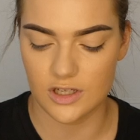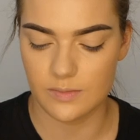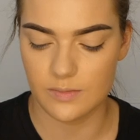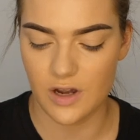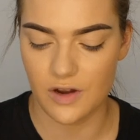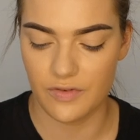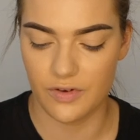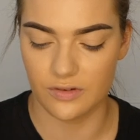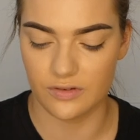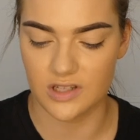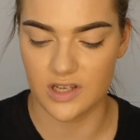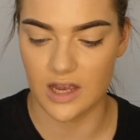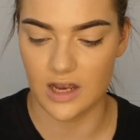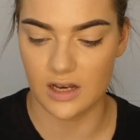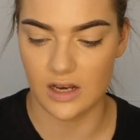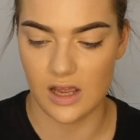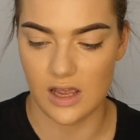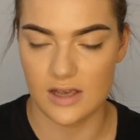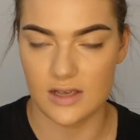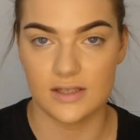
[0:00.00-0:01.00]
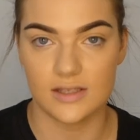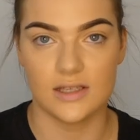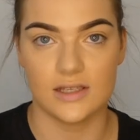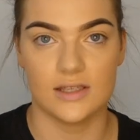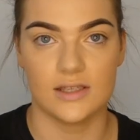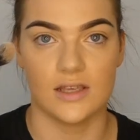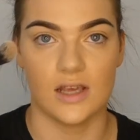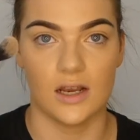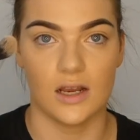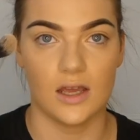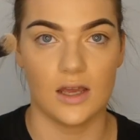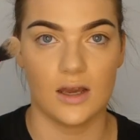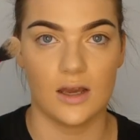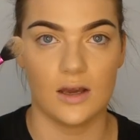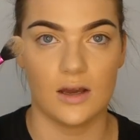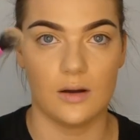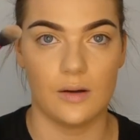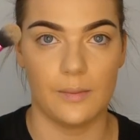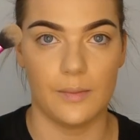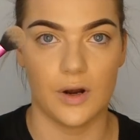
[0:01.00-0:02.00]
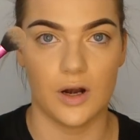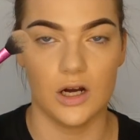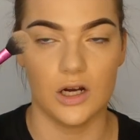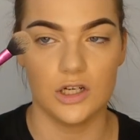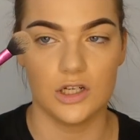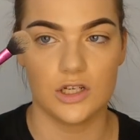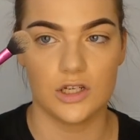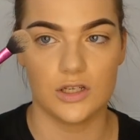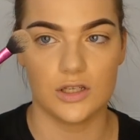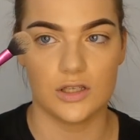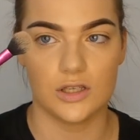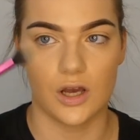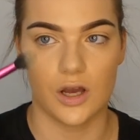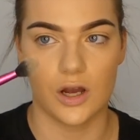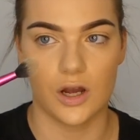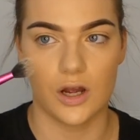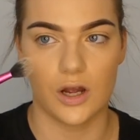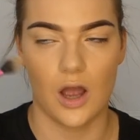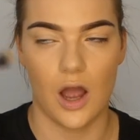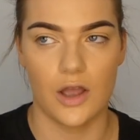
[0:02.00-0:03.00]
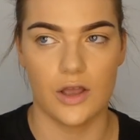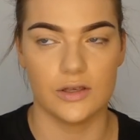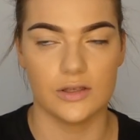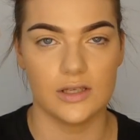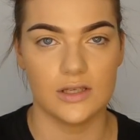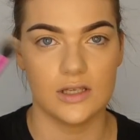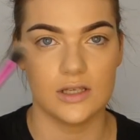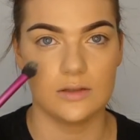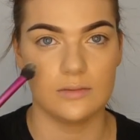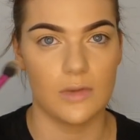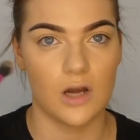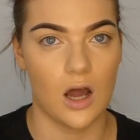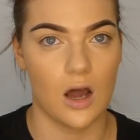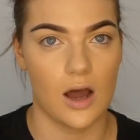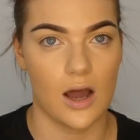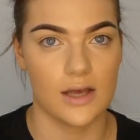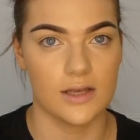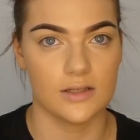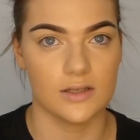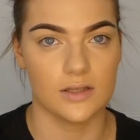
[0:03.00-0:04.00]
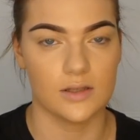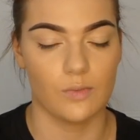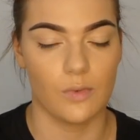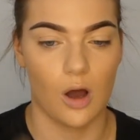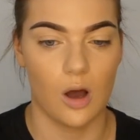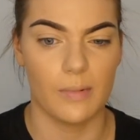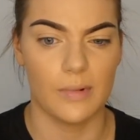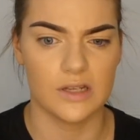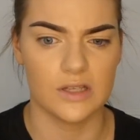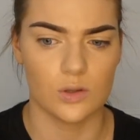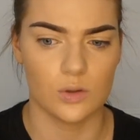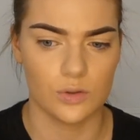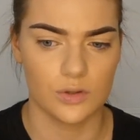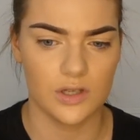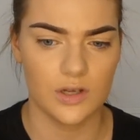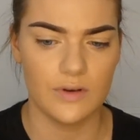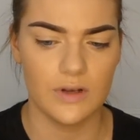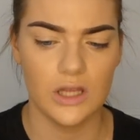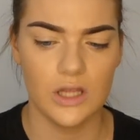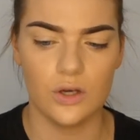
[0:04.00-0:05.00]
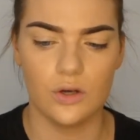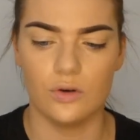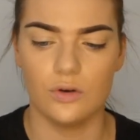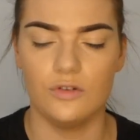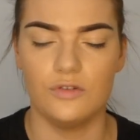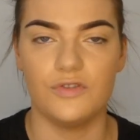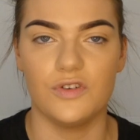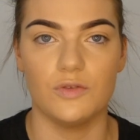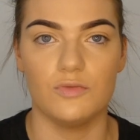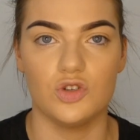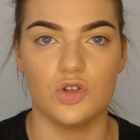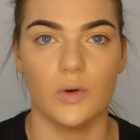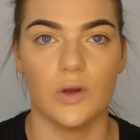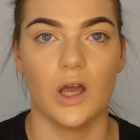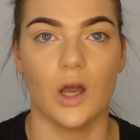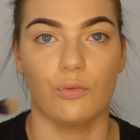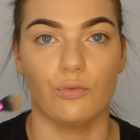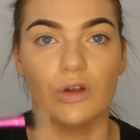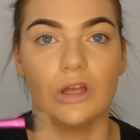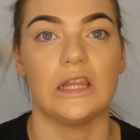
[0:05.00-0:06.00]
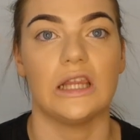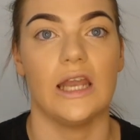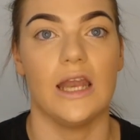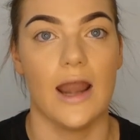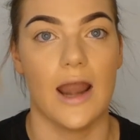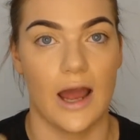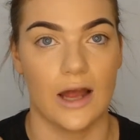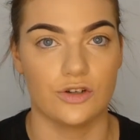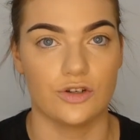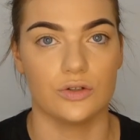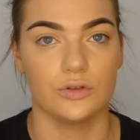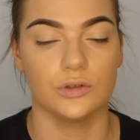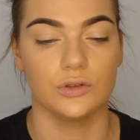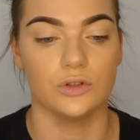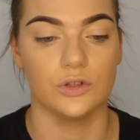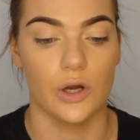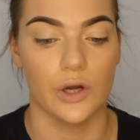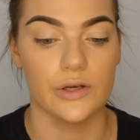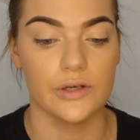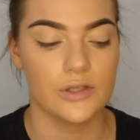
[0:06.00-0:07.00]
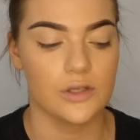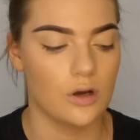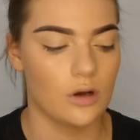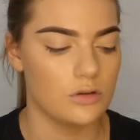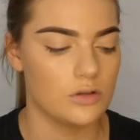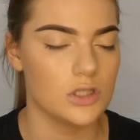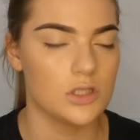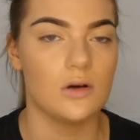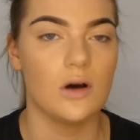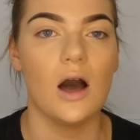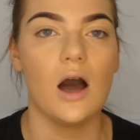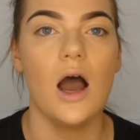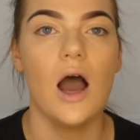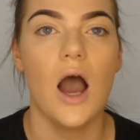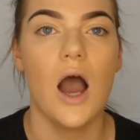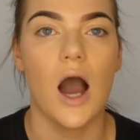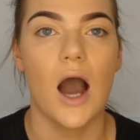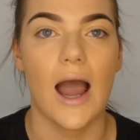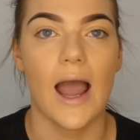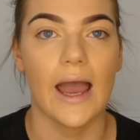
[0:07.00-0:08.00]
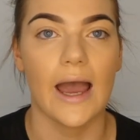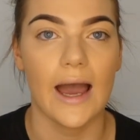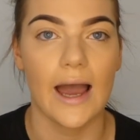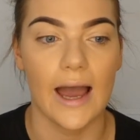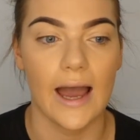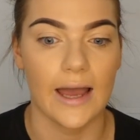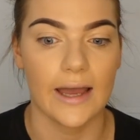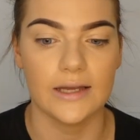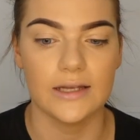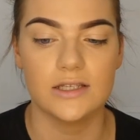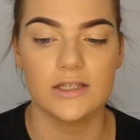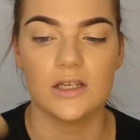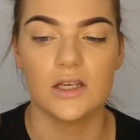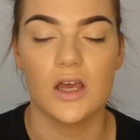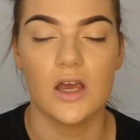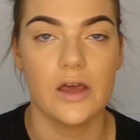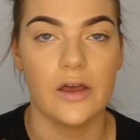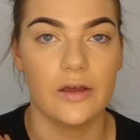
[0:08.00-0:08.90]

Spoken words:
use my Real Techniques setting brush. So I use this under my eyes as well, but it's also really good for doing a really natural nose contour. I hate